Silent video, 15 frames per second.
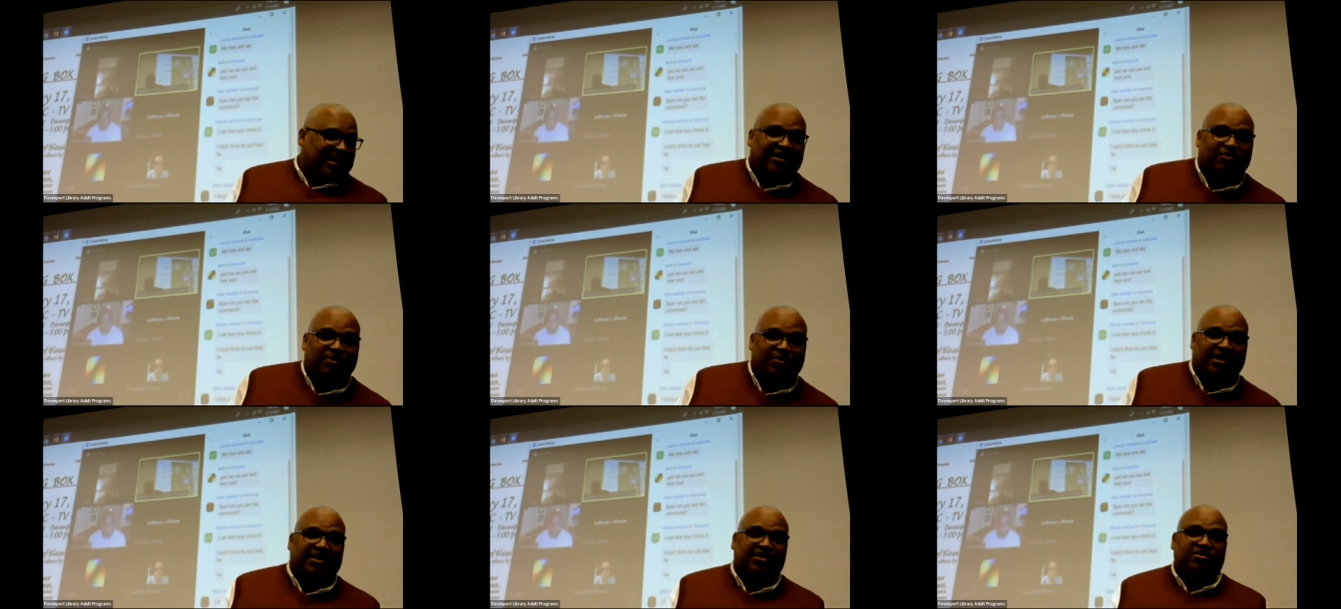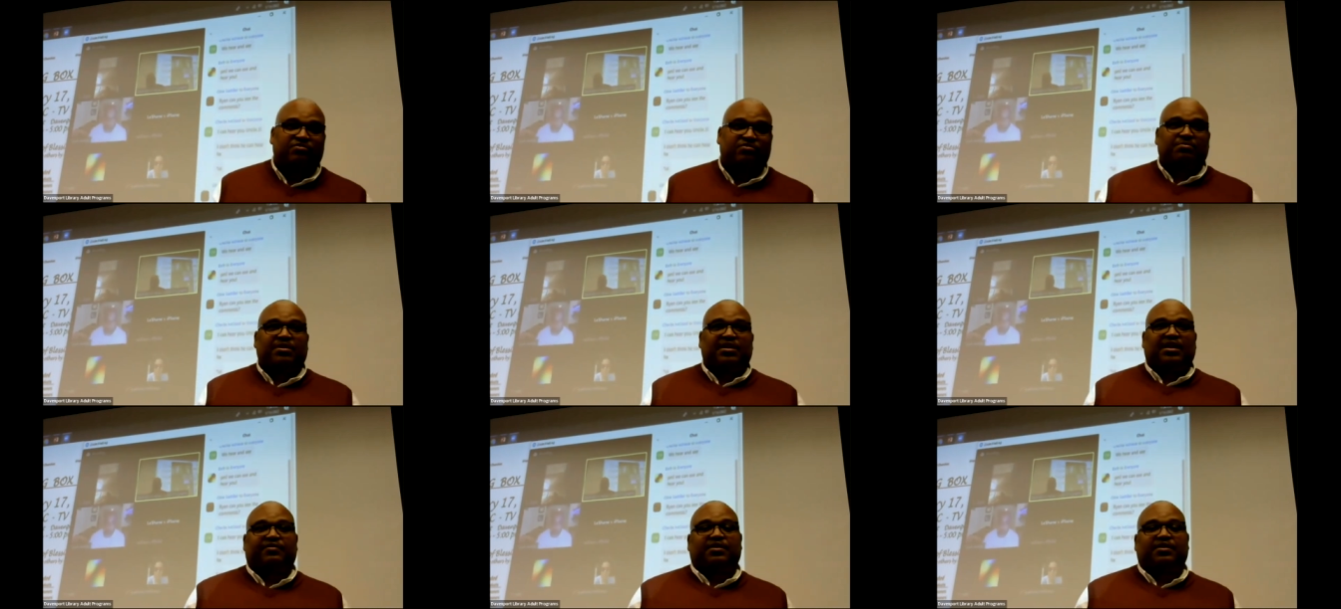How do we get to a
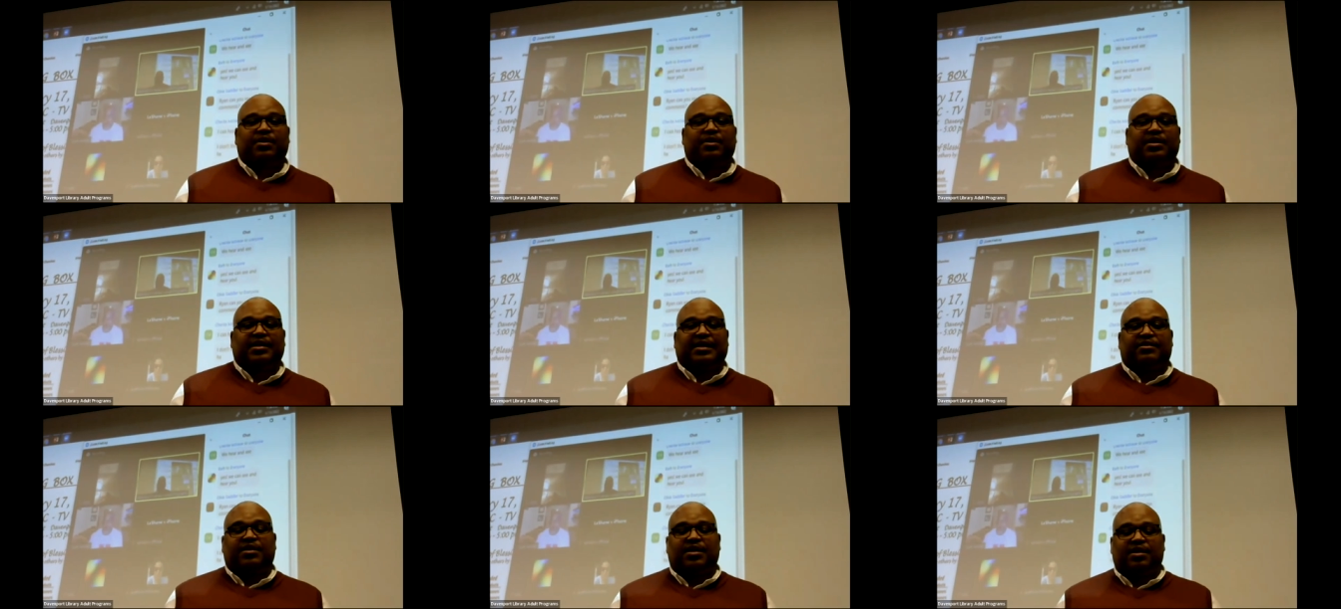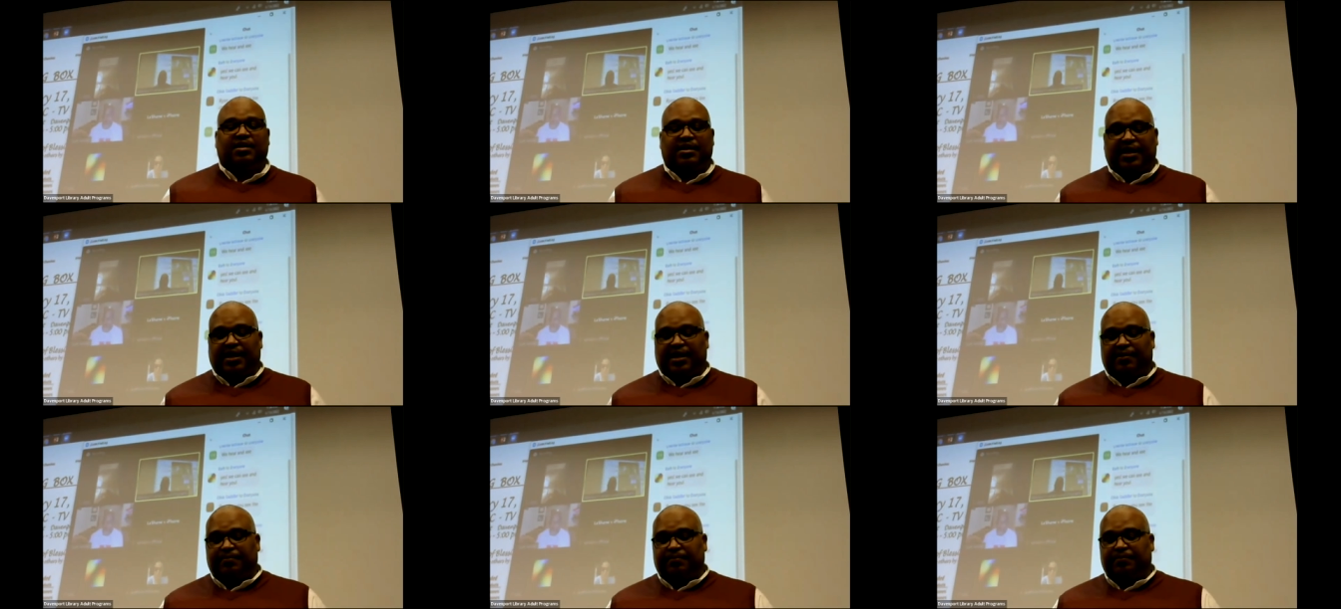beloved community? I think
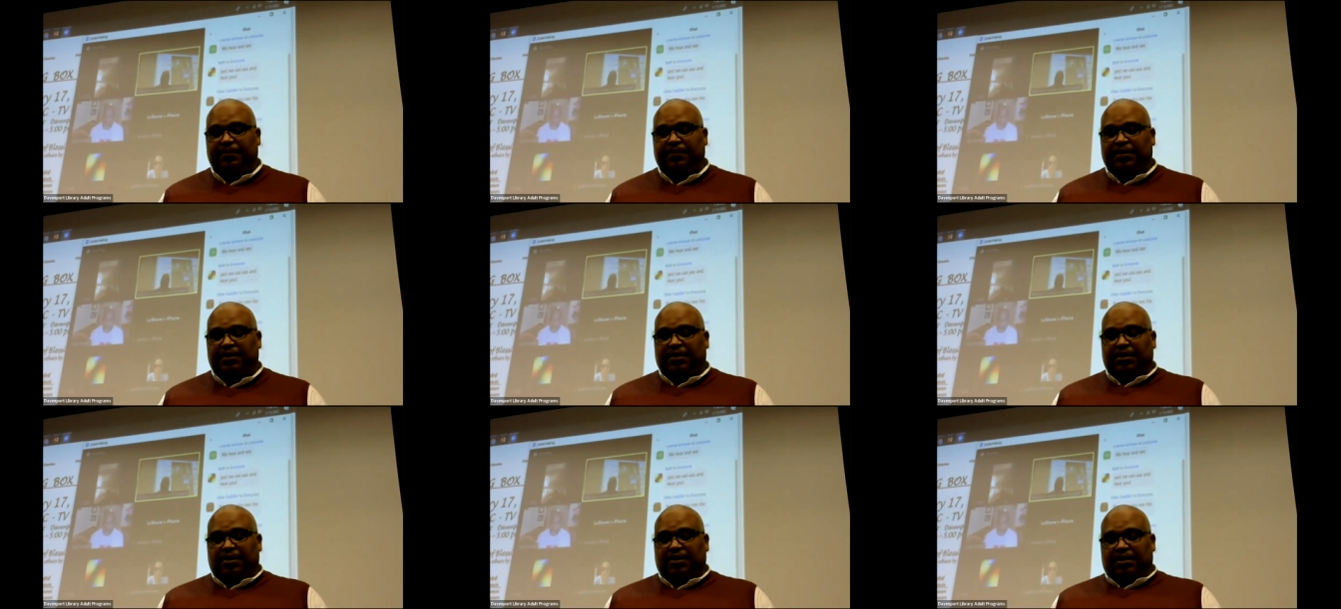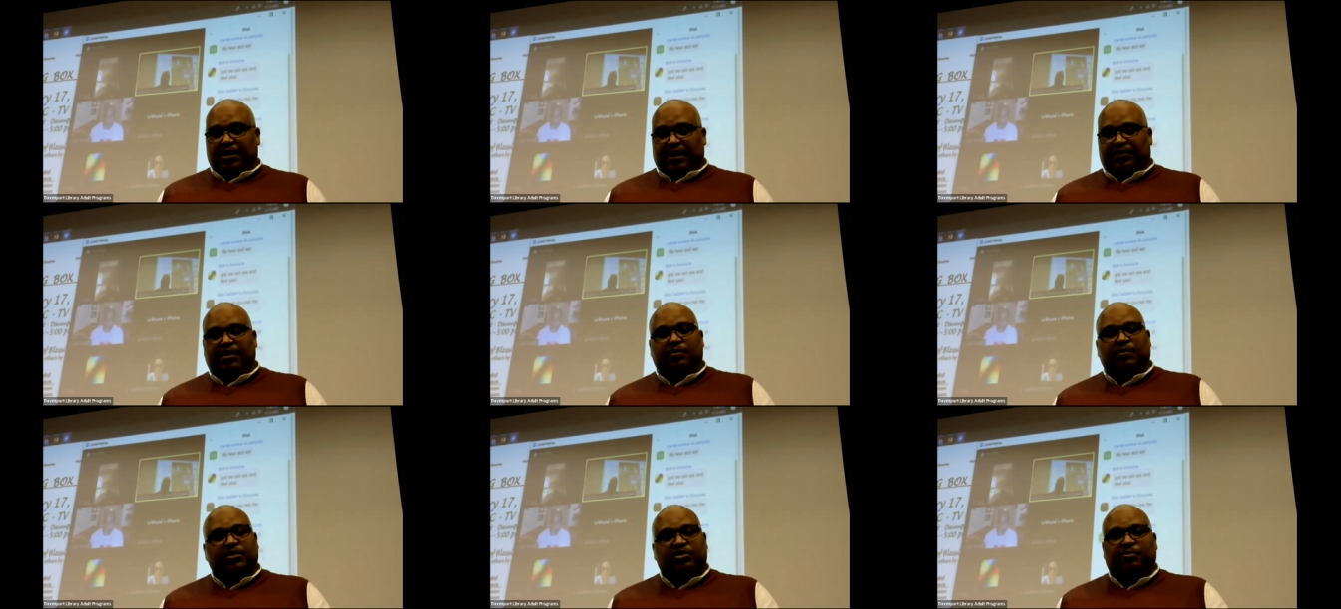
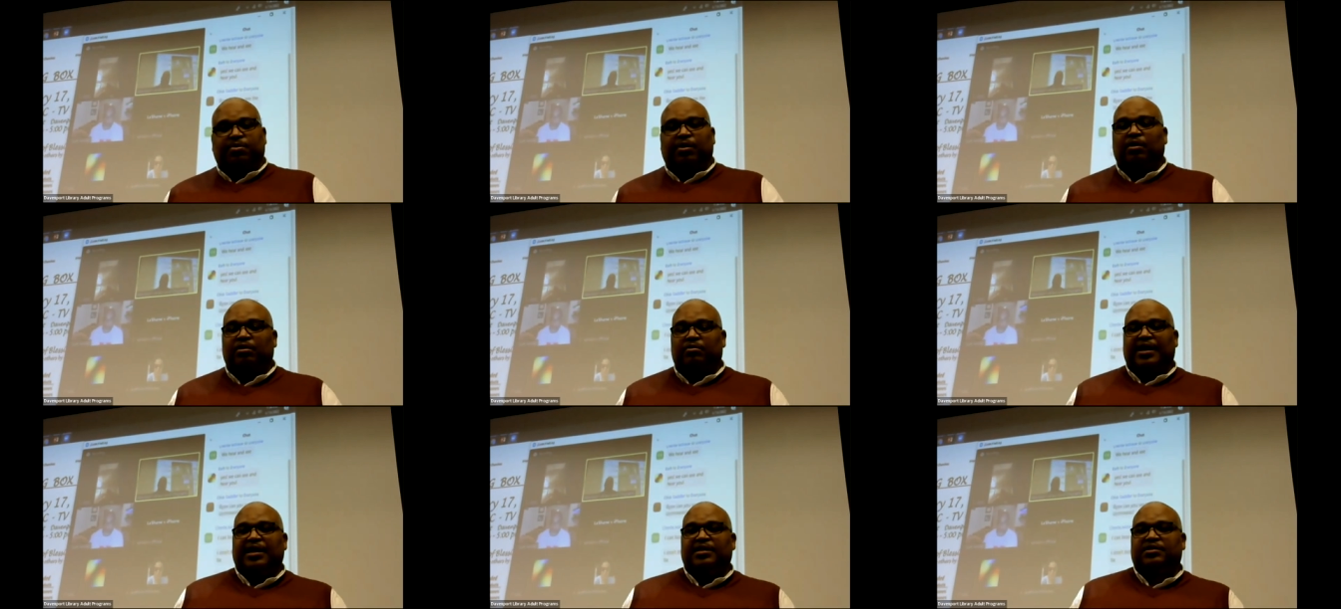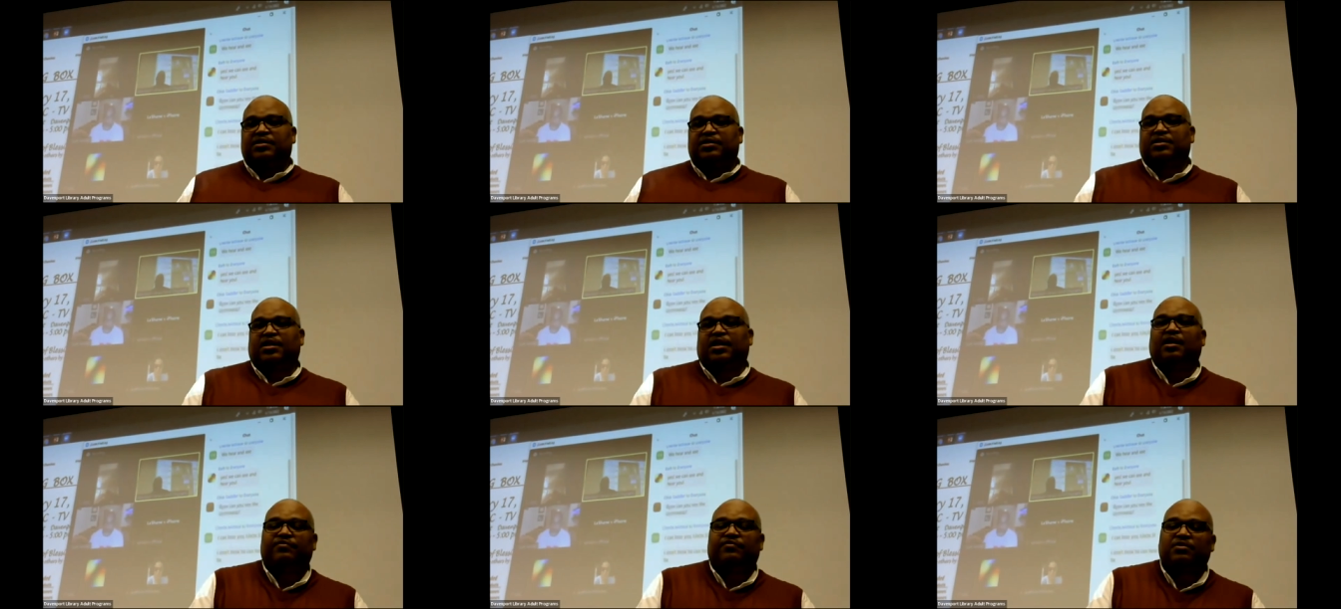we're so polarized, it's
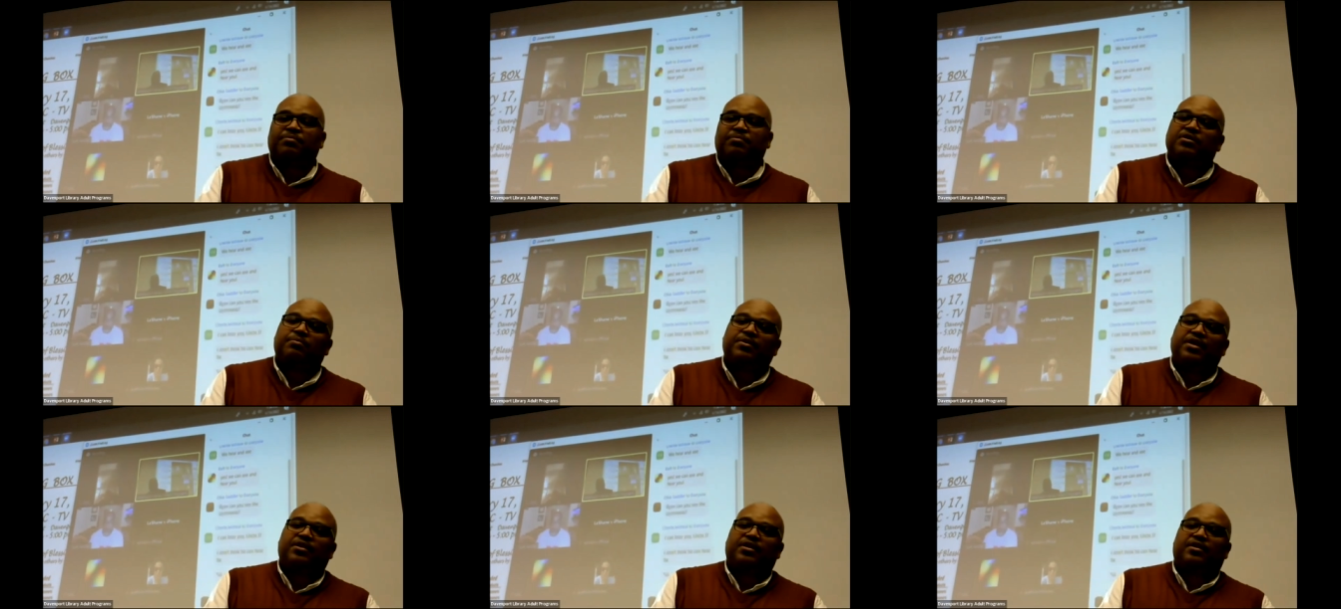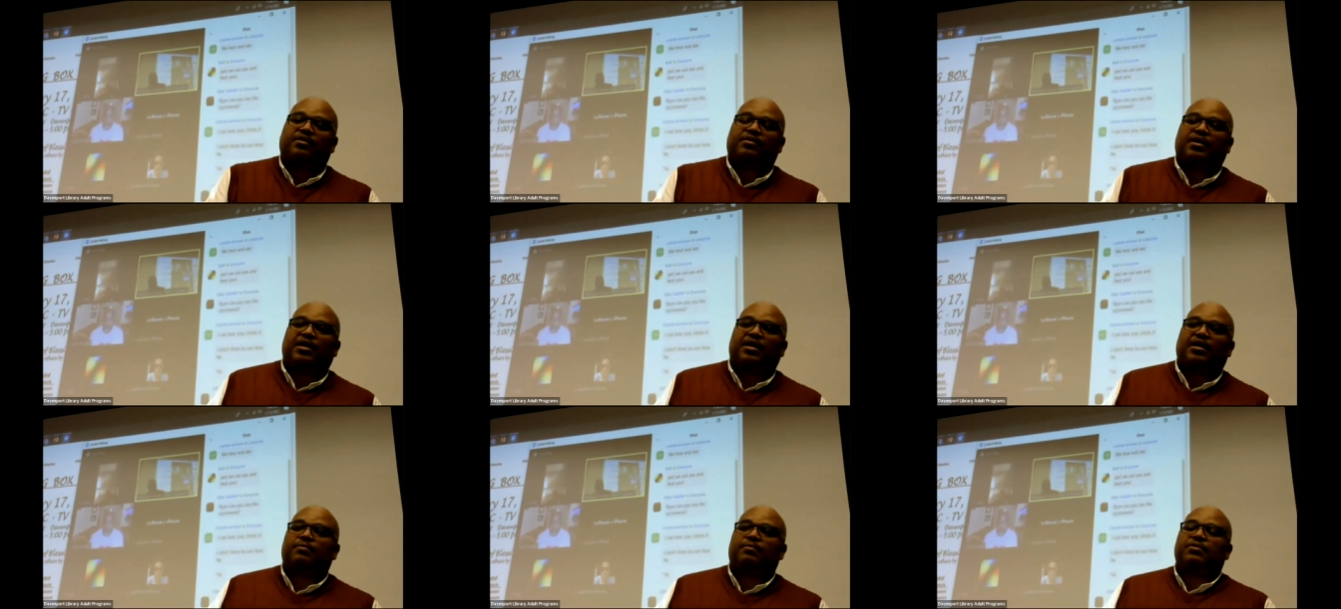tough to be there.
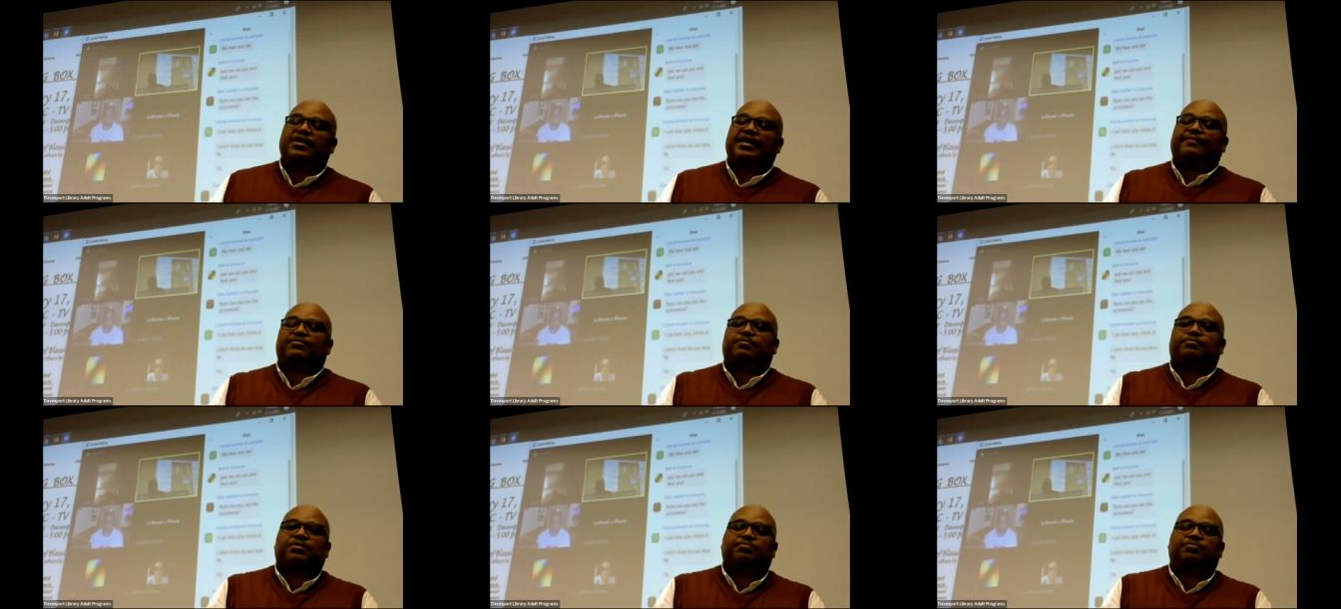We have